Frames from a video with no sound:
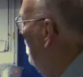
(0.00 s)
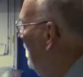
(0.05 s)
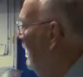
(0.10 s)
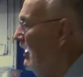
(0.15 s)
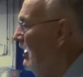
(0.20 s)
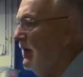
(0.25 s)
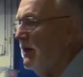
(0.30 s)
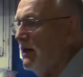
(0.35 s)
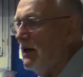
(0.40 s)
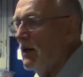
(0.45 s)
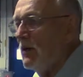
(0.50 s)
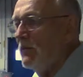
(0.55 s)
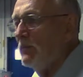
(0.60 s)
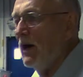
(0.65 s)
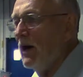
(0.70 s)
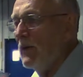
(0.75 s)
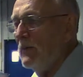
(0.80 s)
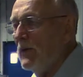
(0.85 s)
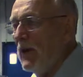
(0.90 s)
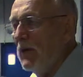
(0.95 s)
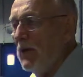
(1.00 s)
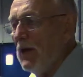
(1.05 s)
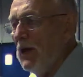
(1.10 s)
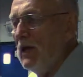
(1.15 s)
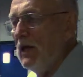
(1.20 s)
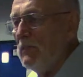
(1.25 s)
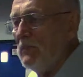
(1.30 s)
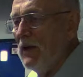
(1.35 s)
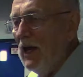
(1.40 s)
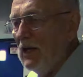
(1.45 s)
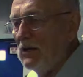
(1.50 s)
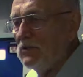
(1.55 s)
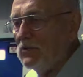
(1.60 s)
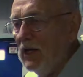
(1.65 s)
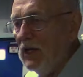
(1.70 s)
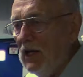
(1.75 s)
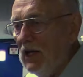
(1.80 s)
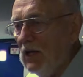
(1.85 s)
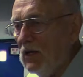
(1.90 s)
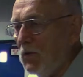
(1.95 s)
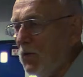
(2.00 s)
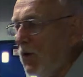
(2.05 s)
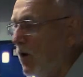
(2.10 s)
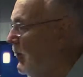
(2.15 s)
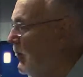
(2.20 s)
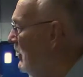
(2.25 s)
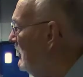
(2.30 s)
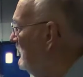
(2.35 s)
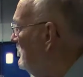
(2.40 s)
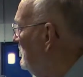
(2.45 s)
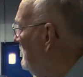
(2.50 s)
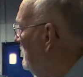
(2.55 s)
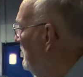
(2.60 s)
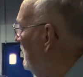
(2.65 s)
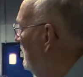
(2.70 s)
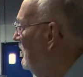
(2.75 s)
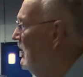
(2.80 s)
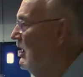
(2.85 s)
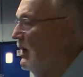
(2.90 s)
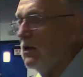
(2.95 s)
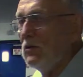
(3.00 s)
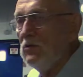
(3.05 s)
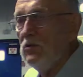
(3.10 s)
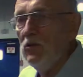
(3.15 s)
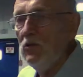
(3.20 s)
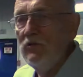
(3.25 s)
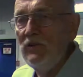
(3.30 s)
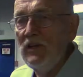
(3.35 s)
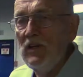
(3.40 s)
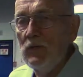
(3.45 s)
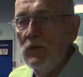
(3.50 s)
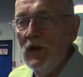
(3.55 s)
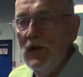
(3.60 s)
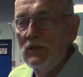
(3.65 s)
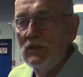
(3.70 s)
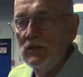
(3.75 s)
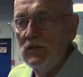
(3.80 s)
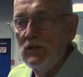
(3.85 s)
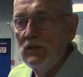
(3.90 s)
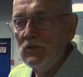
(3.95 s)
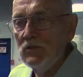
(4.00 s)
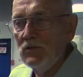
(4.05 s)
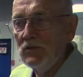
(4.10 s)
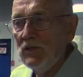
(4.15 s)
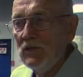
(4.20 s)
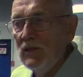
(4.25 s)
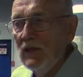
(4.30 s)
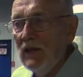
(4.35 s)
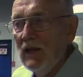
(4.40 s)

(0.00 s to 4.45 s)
here primarily makes anaerobics UV resins,